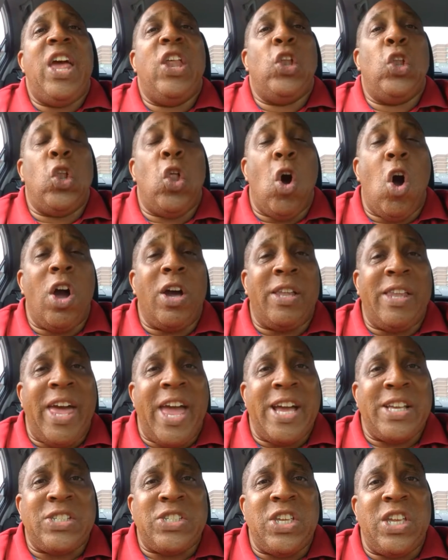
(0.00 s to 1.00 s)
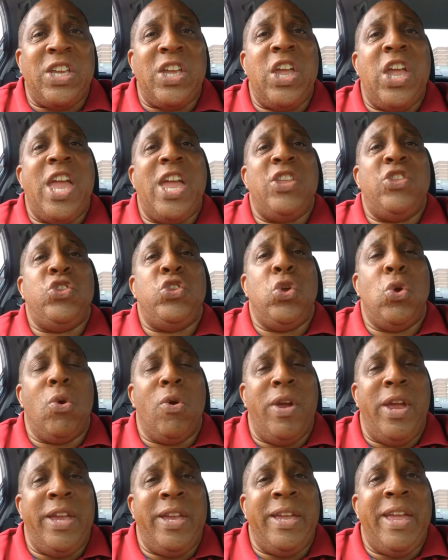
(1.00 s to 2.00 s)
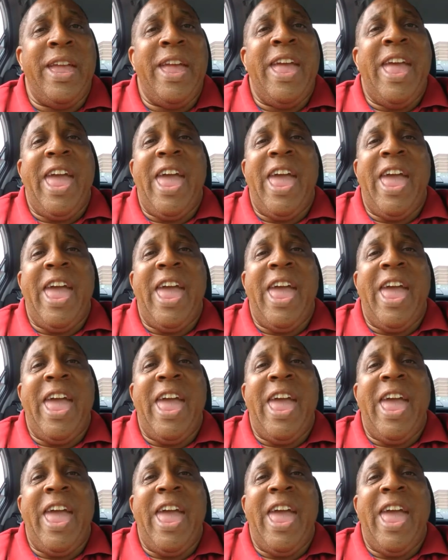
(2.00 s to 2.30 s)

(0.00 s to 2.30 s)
long-lasting, enduring,